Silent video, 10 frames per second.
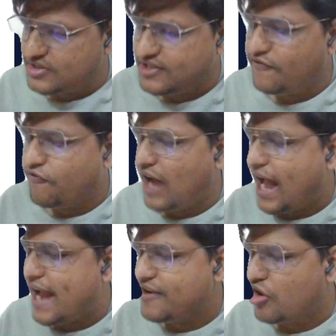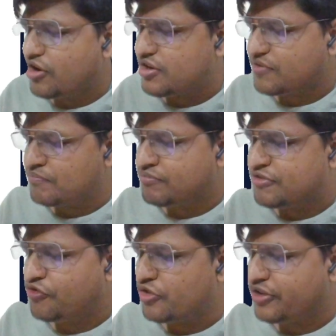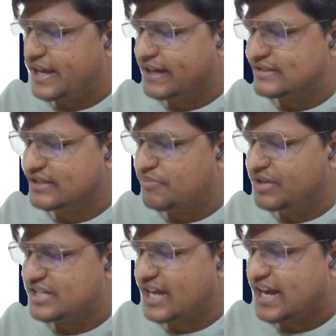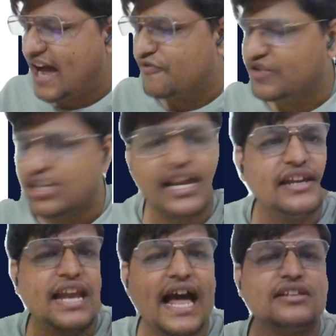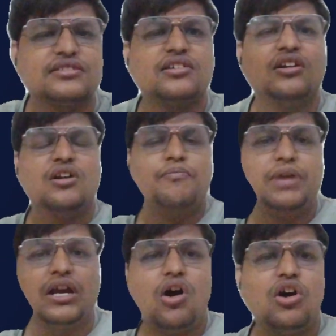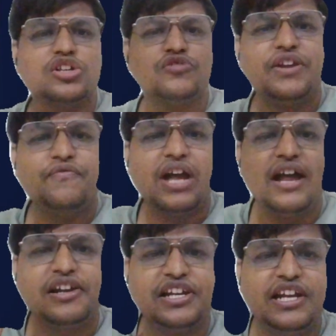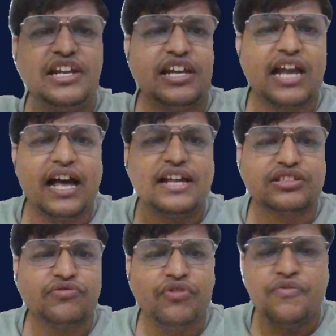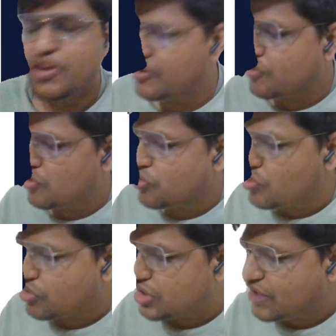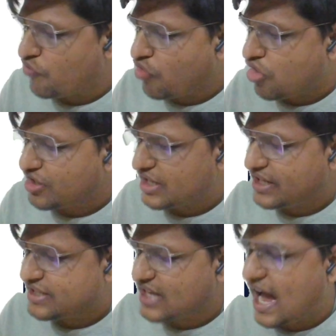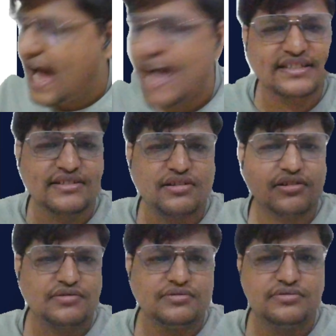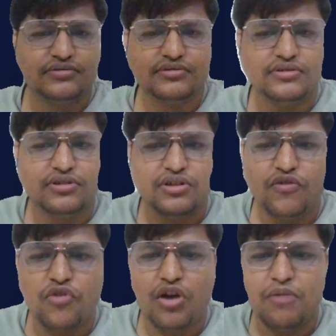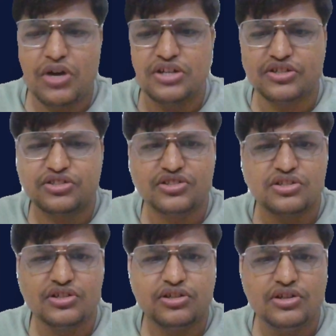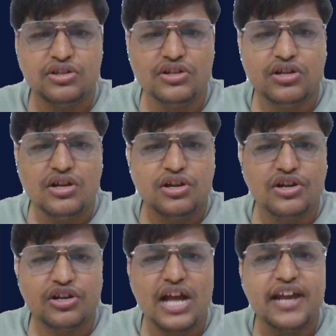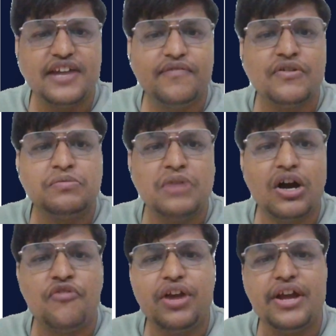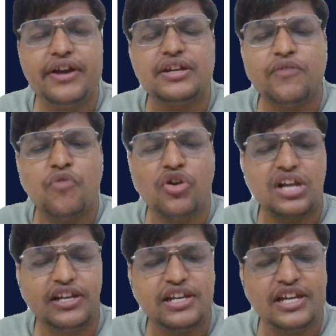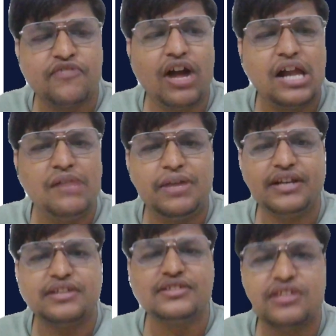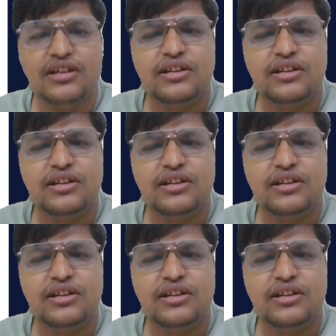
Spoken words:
So, why not before exhibits and after that task? Because when we are reading the task, we will know what is asked from us, right? We will be aware what are the requirements